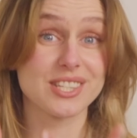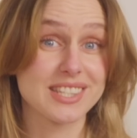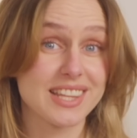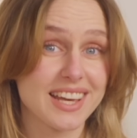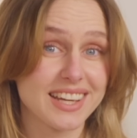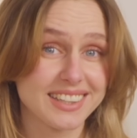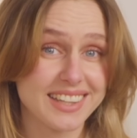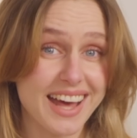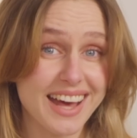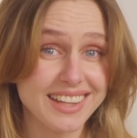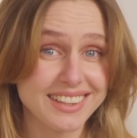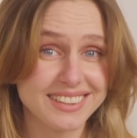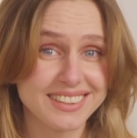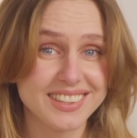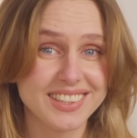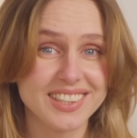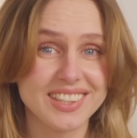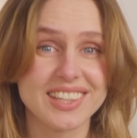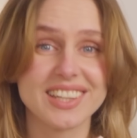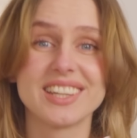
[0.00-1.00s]
Just like that,
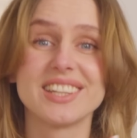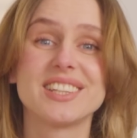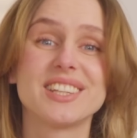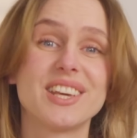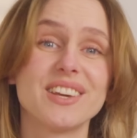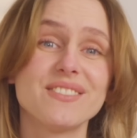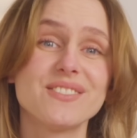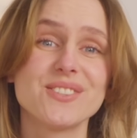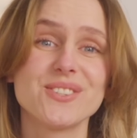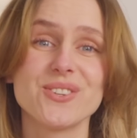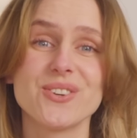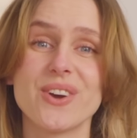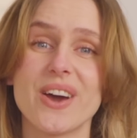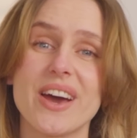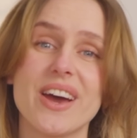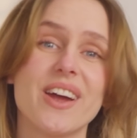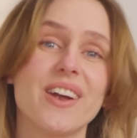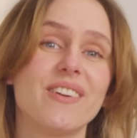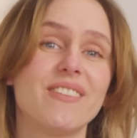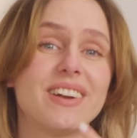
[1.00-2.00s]
it gives you
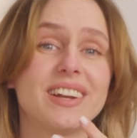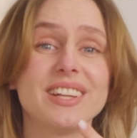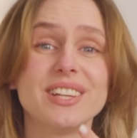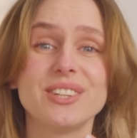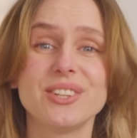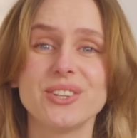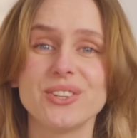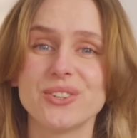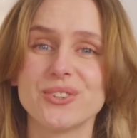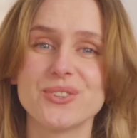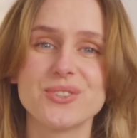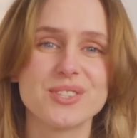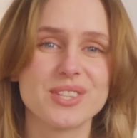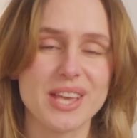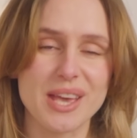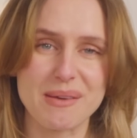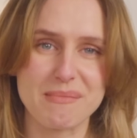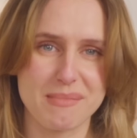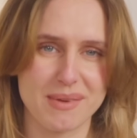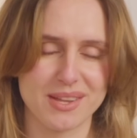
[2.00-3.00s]
a ready-to-use
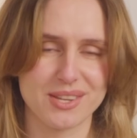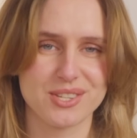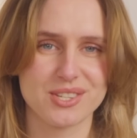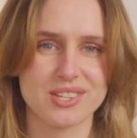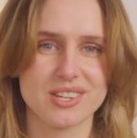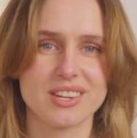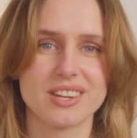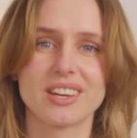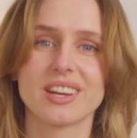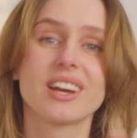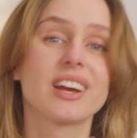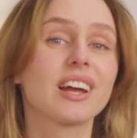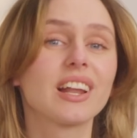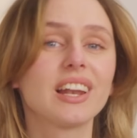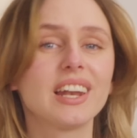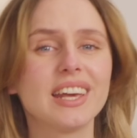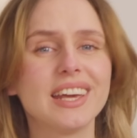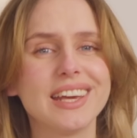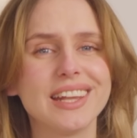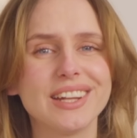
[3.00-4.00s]
image.
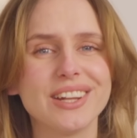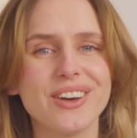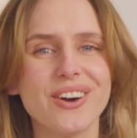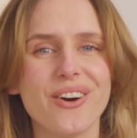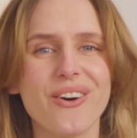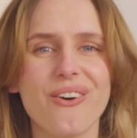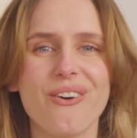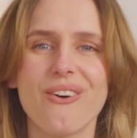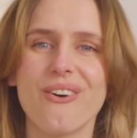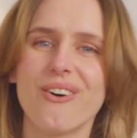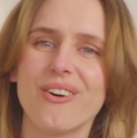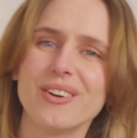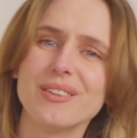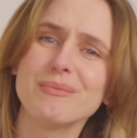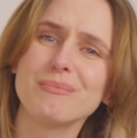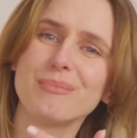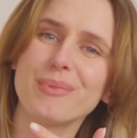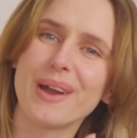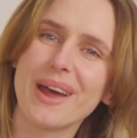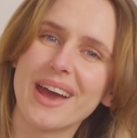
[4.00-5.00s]
Clean,
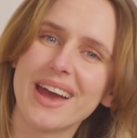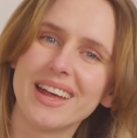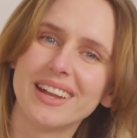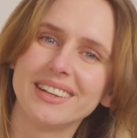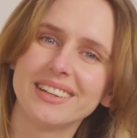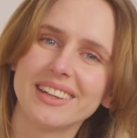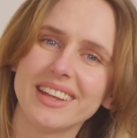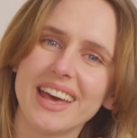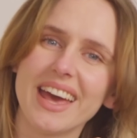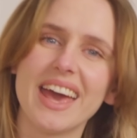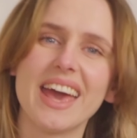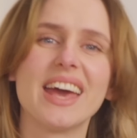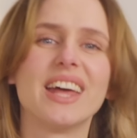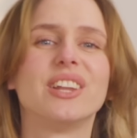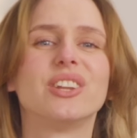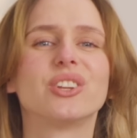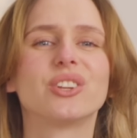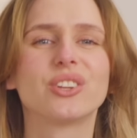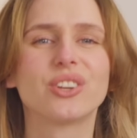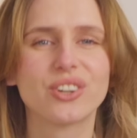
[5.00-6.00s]
on brand
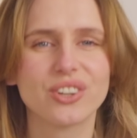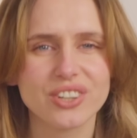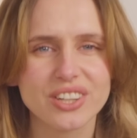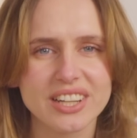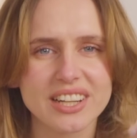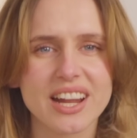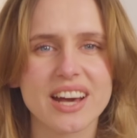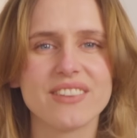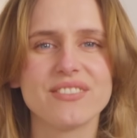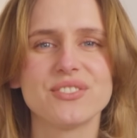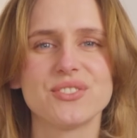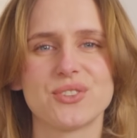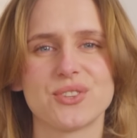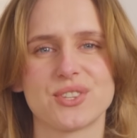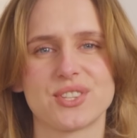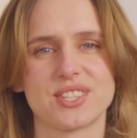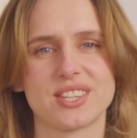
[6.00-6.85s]
and good enough to